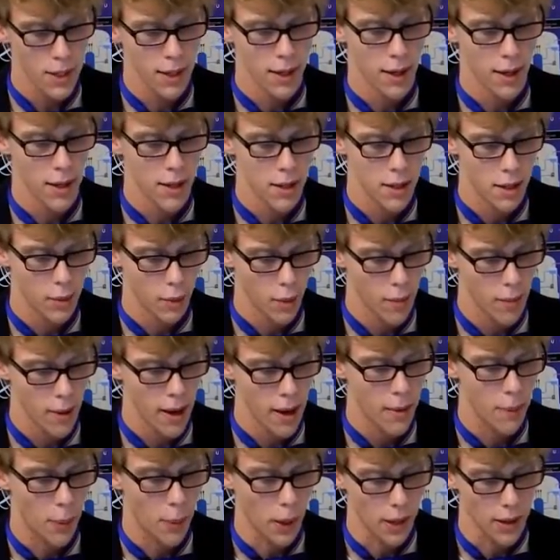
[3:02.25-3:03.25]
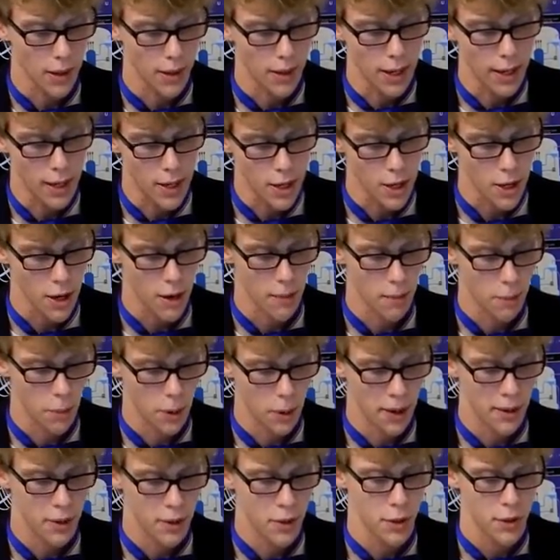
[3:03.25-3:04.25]
laws that were made by the legislative
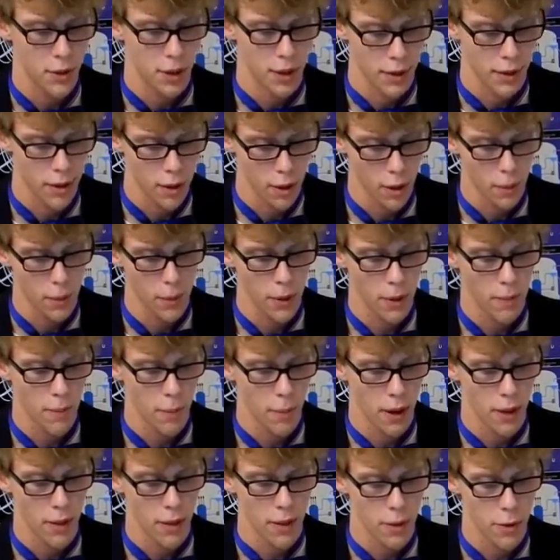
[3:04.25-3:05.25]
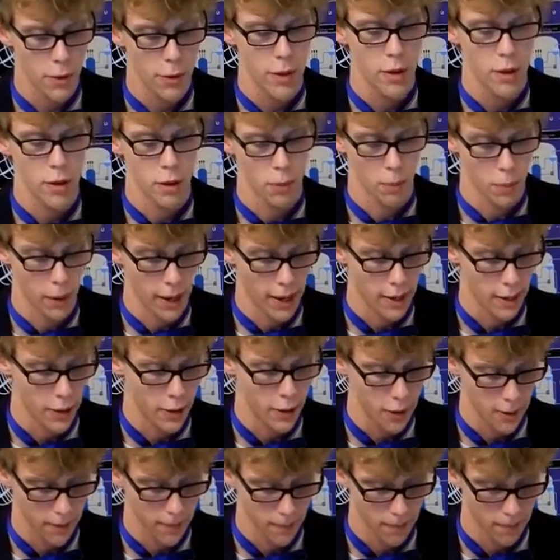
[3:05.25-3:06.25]
branch and interpreted by the judicial
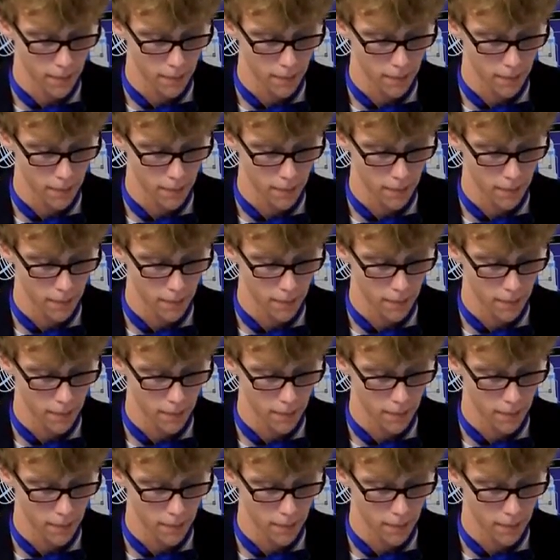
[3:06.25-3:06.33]
branch.